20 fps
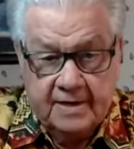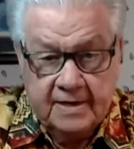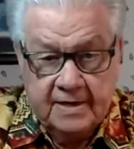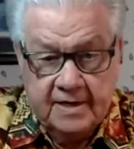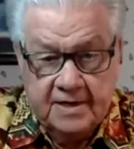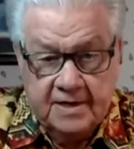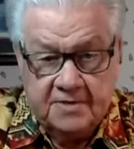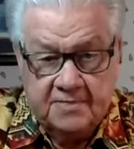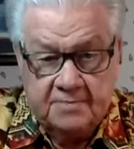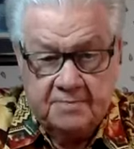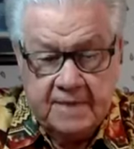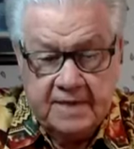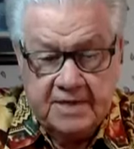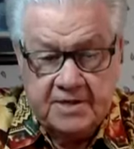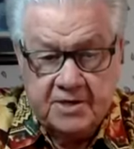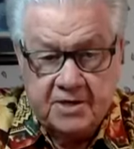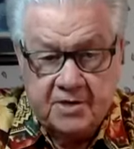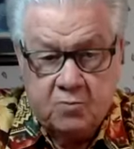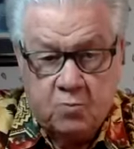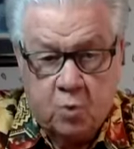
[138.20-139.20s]
is
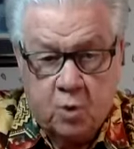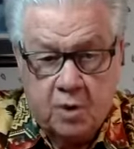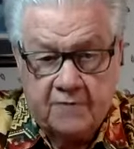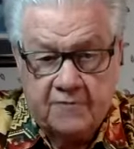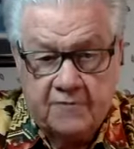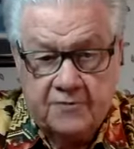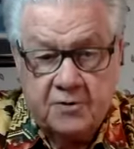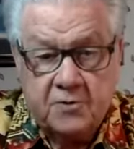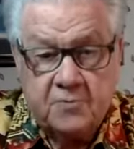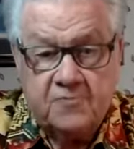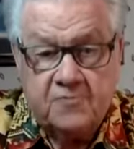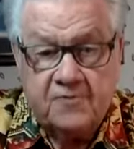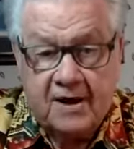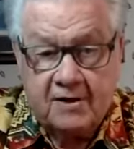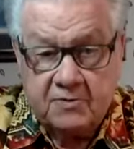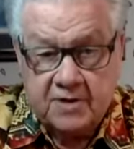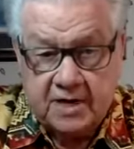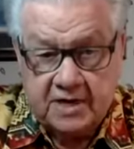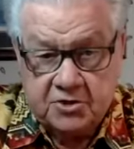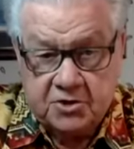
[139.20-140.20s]
based in one of two
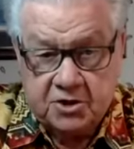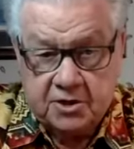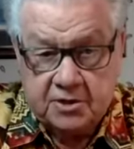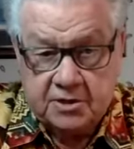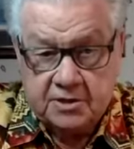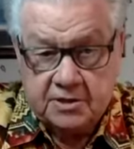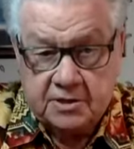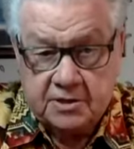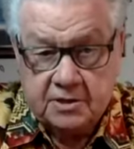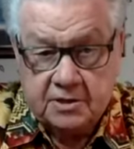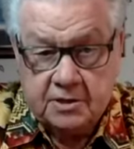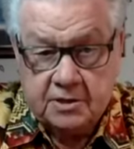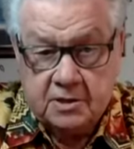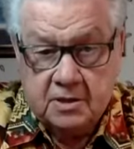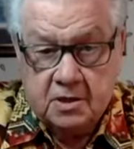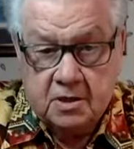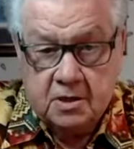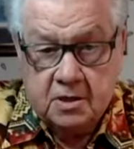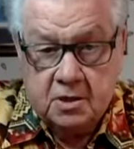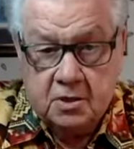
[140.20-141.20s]
foundations,
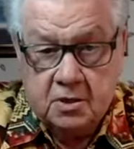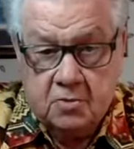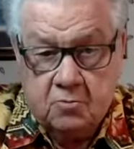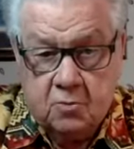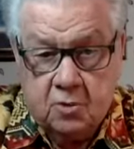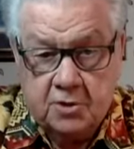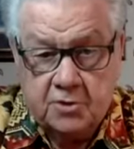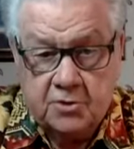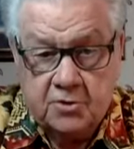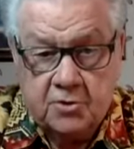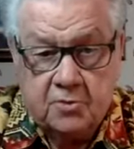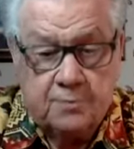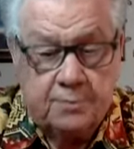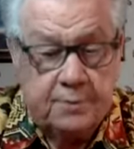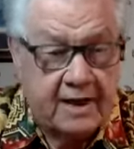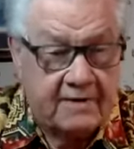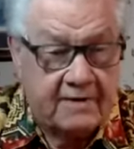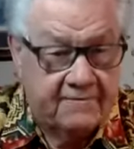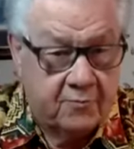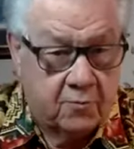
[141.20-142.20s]
one of two
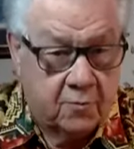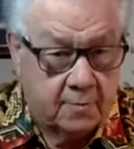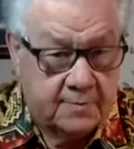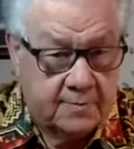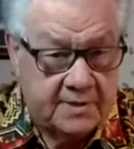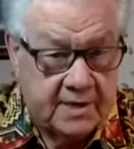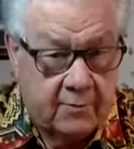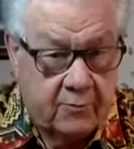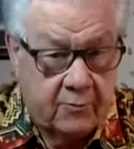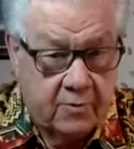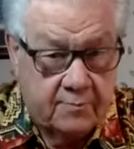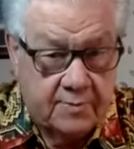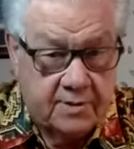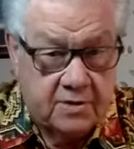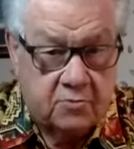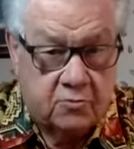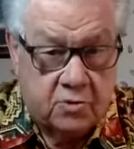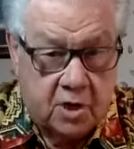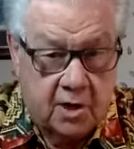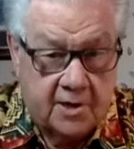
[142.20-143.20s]
platforms that we
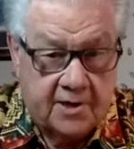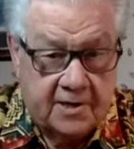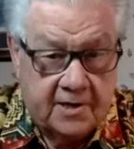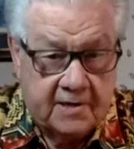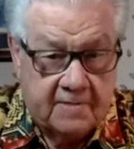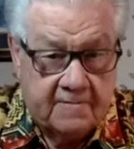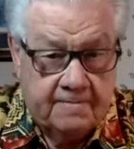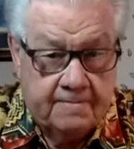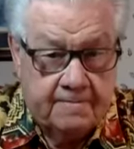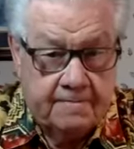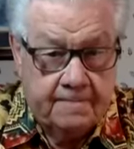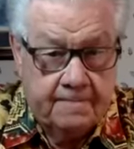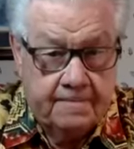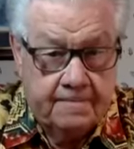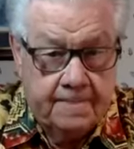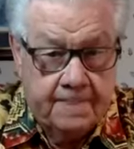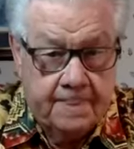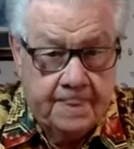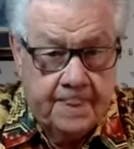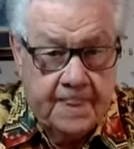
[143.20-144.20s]
build on.
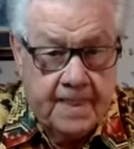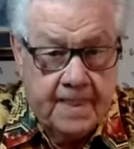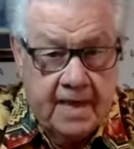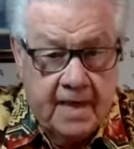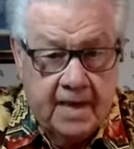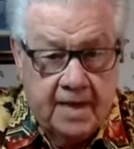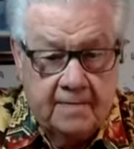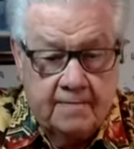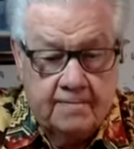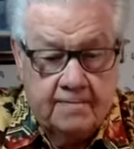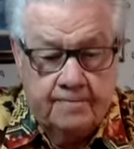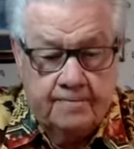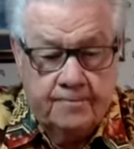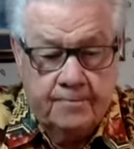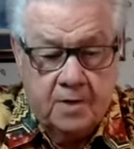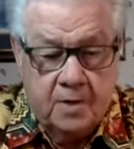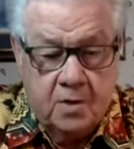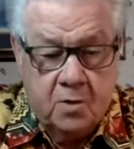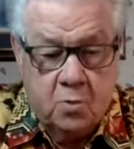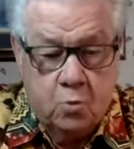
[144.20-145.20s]
And
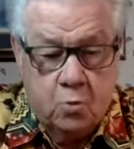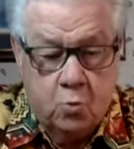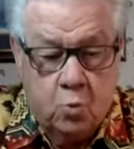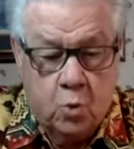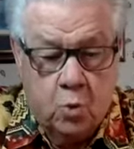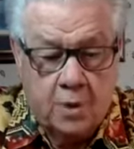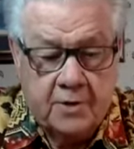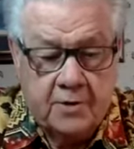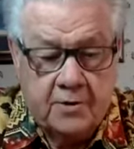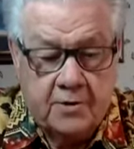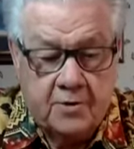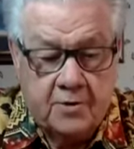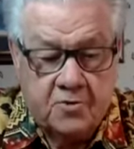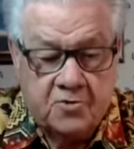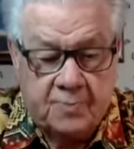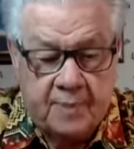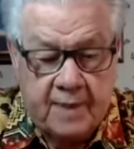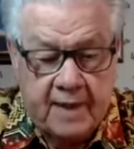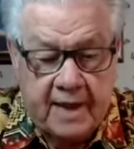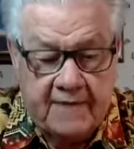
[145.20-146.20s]
one of those
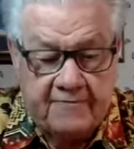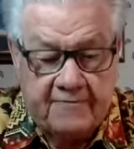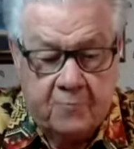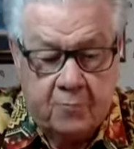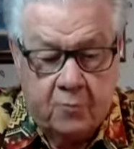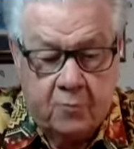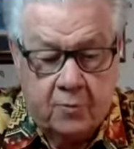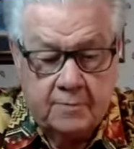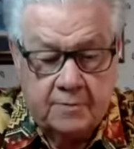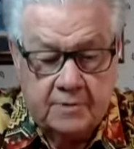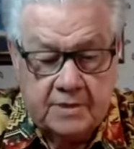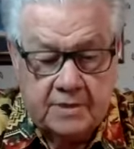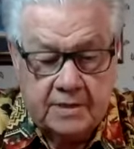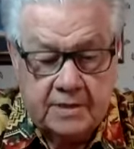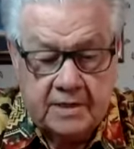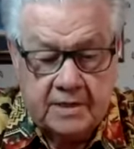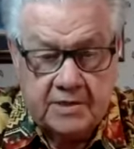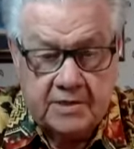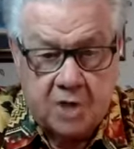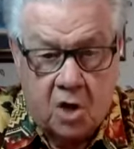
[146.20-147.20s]
platforms
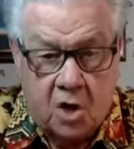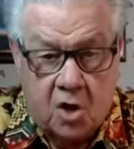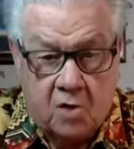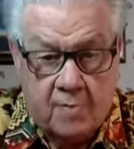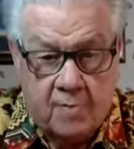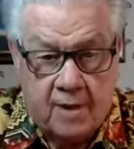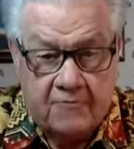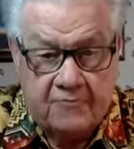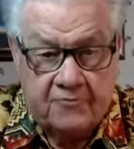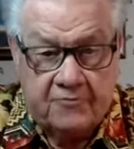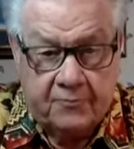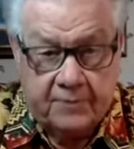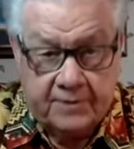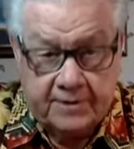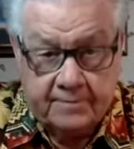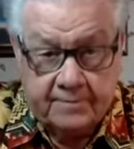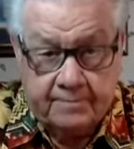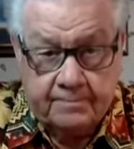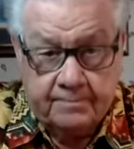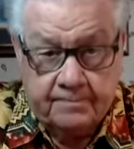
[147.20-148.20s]
is all about
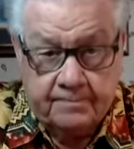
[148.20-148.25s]
freedom.